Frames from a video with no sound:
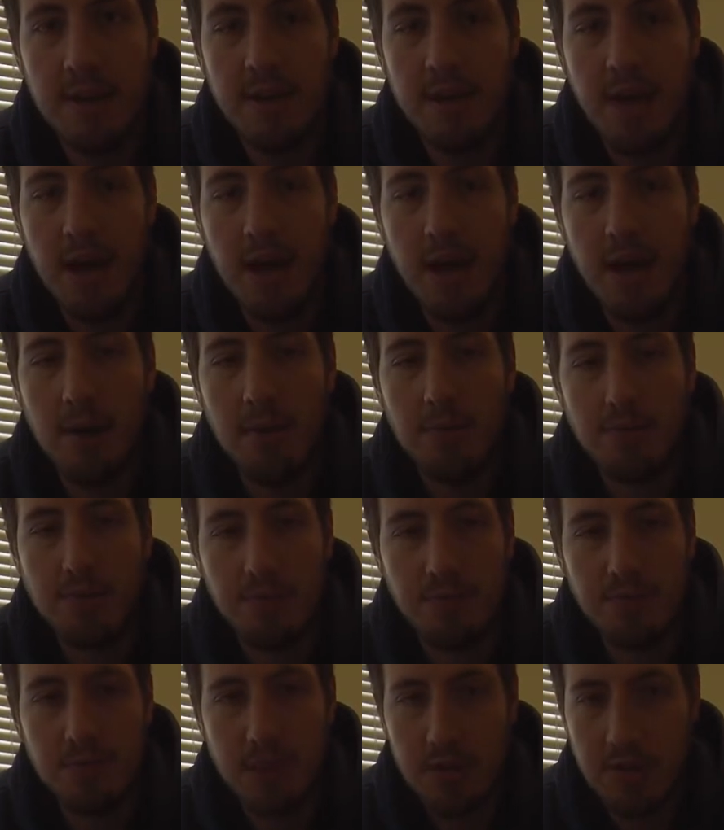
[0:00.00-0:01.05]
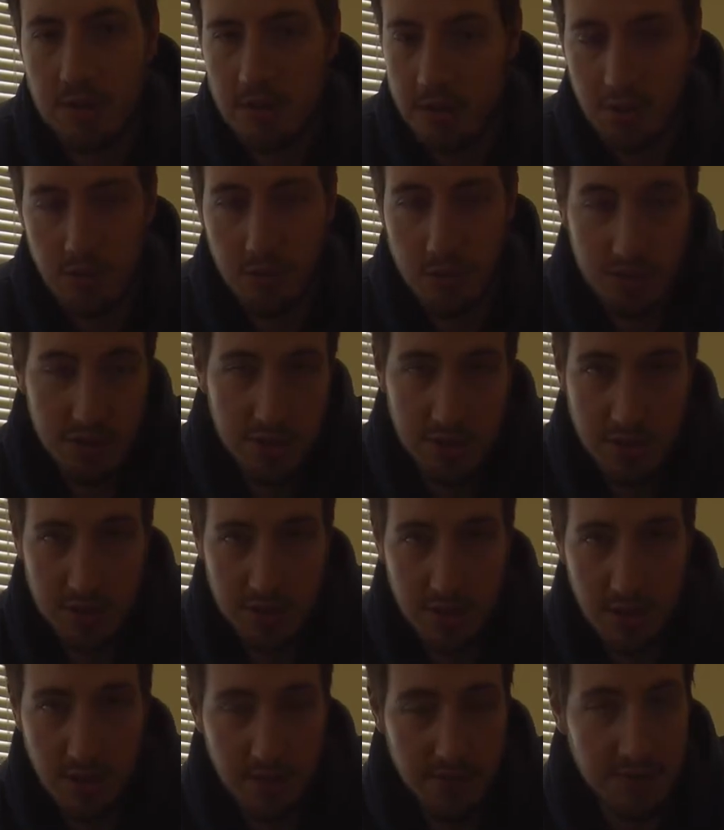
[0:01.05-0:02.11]
Which is
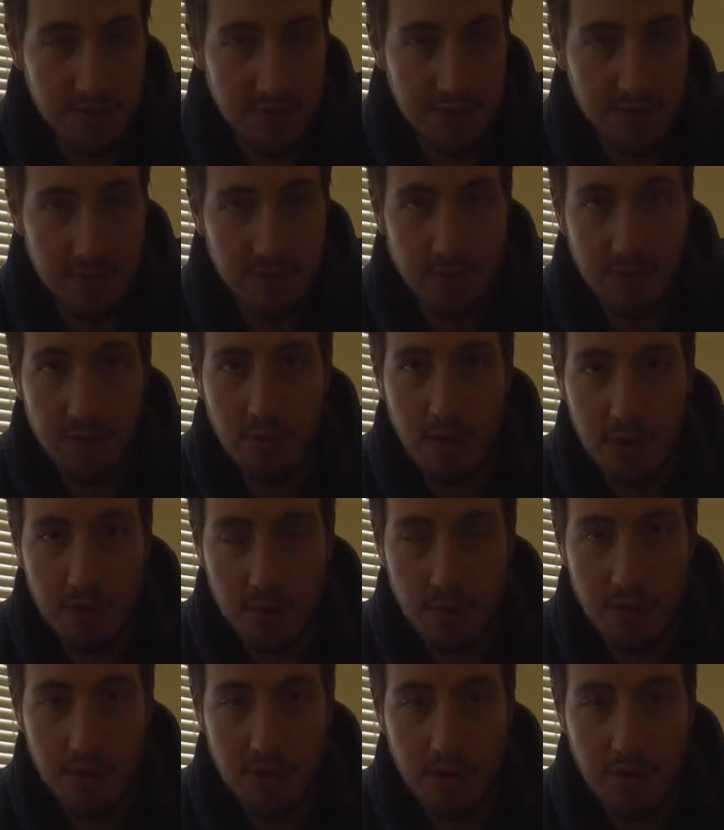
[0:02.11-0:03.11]
obviously a really